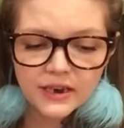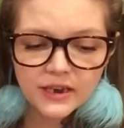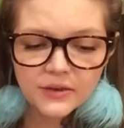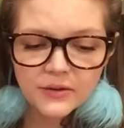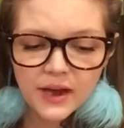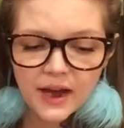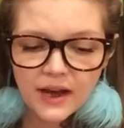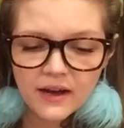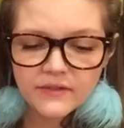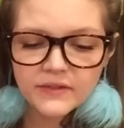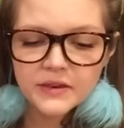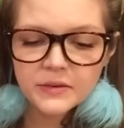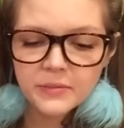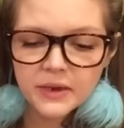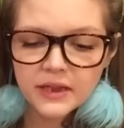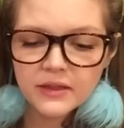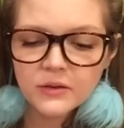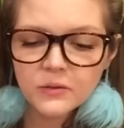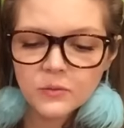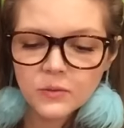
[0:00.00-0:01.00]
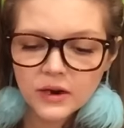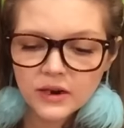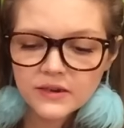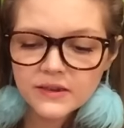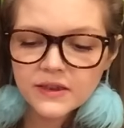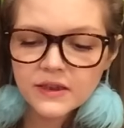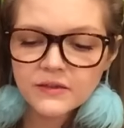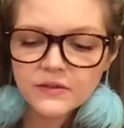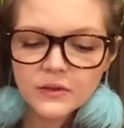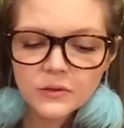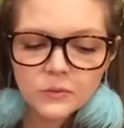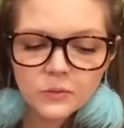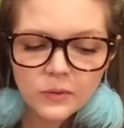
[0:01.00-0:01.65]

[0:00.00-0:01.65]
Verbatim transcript: you have to be the worst of the